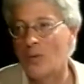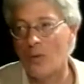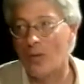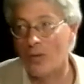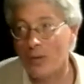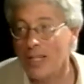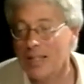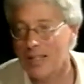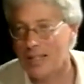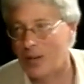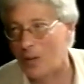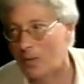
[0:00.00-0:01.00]
school to agree to
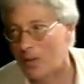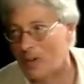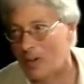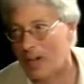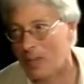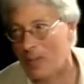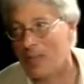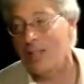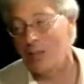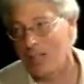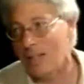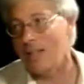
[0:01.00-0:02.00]
this whole project,
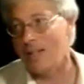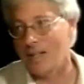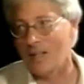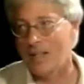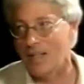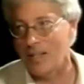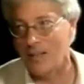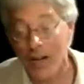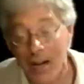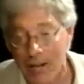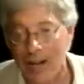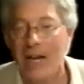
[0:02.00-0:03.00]
because it was dealing with such a sensitive
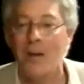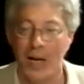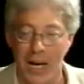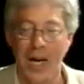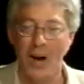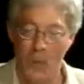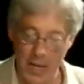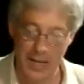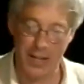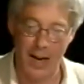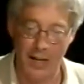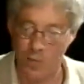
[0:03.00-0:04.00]
area. Anyway, we
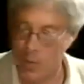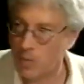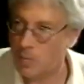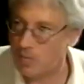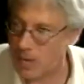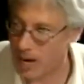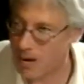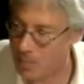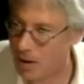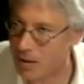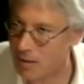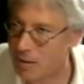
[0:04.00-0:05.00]
decided that we would
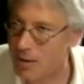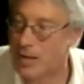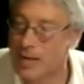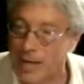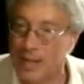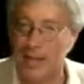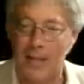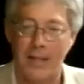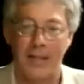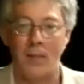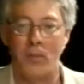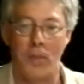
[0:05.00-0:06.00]
take part in
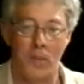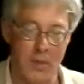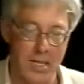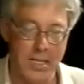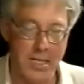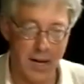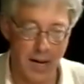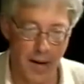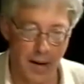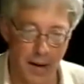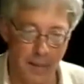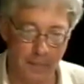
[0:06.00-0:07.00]
this, that we would
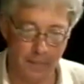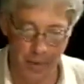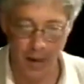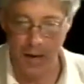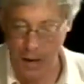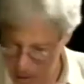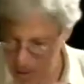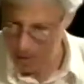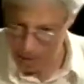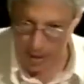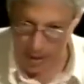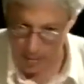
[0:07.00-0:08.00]

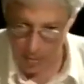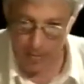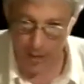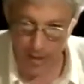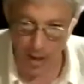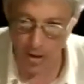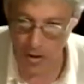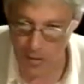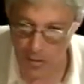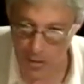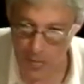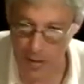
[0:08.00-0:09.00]
set up some
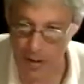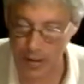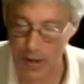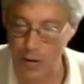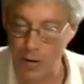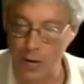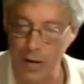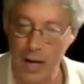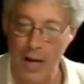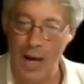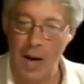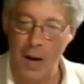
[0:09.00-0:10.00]
discussion groups and so on.